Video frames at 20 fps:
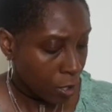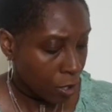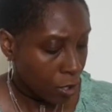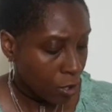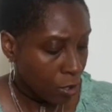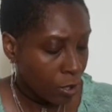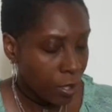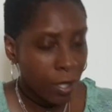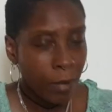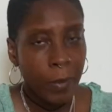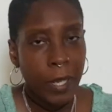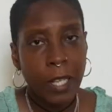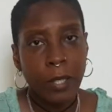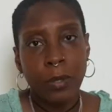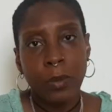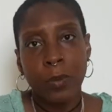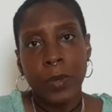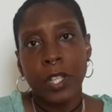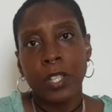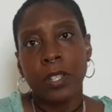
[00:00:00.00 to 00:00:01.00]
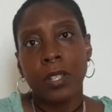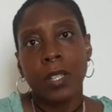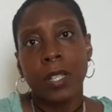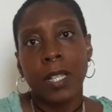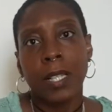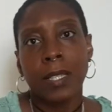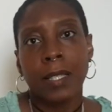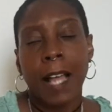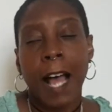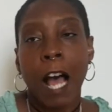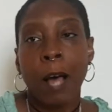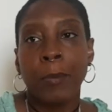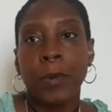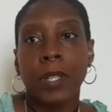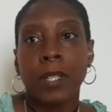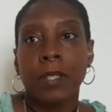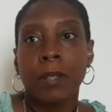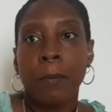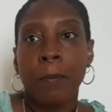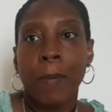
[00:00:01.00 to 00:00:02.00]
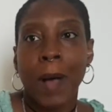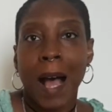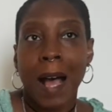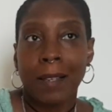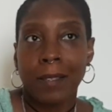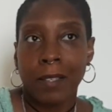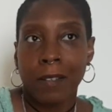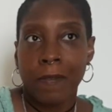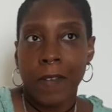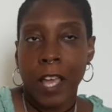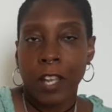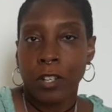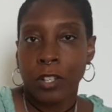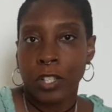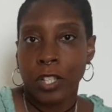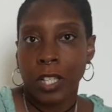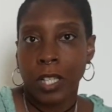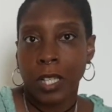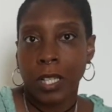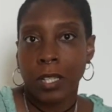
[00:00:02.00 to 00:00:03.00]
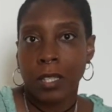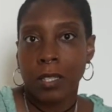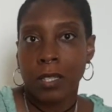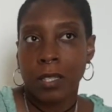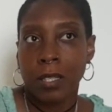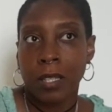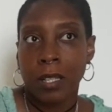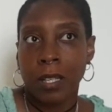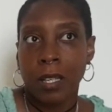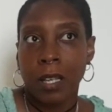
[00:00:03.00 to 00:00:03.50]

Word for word: So some intuition needs to happen, some passive energies.